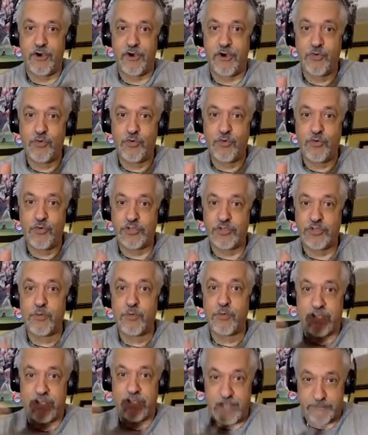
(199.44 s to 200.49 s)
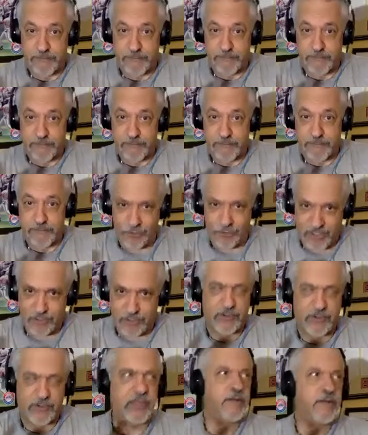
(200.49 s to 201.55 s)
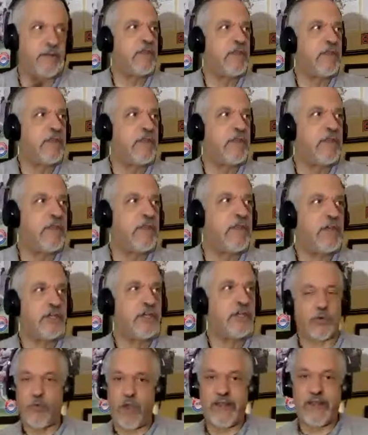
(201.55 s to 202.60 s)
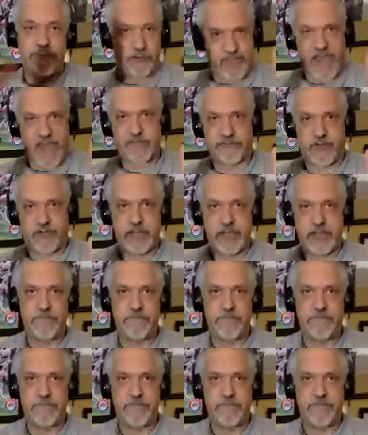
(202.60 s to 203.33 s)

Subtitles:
who was moving up for a second world title fight. So I went